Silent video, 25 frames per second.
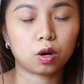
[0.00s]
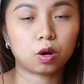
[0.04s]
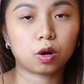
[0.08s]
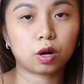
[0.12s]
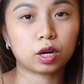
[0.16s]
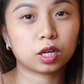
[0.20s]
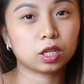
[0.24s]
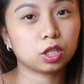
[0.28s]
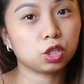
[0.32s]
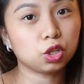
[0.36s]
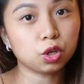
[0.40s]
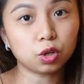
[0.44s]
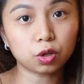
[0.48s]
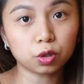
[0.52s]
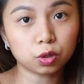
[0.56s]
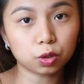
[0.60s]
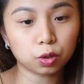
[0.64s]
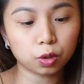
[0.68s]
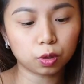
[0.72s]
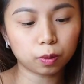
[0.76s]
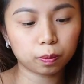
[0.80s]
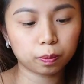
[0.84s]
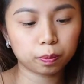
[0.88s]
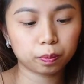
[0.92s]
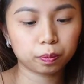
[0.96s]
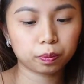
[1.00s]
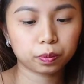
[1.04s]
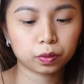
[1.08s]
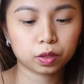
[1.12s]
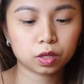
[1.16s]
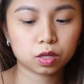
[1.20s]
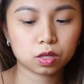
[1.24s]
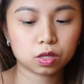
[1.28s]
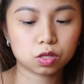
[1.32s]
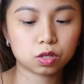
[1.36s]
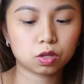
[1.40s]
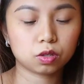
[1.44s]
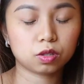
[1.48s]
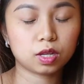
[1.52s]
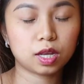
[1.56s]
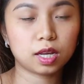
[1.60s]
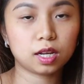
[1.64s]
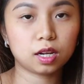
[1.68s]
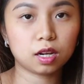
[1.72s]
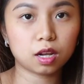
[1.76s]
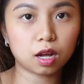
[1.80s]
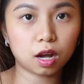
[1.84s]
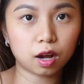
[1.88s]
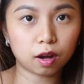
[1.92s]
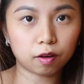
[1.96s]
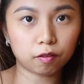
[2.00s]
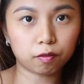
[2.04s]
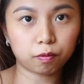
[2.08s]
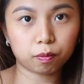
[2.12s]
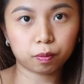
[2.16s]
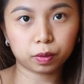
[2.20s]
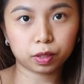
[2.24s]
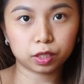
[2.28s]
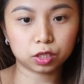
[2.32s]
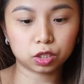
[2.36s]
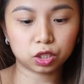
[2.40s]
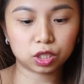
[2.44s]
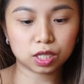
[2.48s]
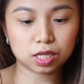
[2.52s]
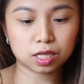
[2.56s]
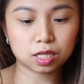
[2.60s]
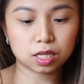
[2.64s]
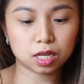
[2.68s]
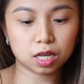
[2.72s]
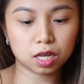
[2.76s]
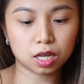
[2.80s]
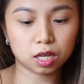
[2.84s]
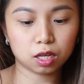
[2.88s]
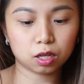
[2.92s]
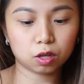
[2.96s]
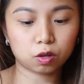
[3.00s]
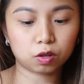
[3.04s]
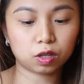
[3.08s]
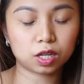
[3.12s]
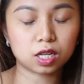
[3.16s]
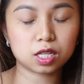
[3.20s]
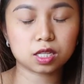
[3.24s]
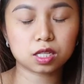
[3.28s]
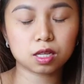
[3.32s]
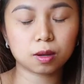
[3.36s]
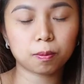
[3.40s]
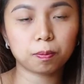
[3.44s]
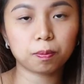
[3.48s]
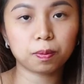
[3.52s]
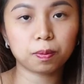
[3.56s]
or Europe, so they love purchasing, or it's a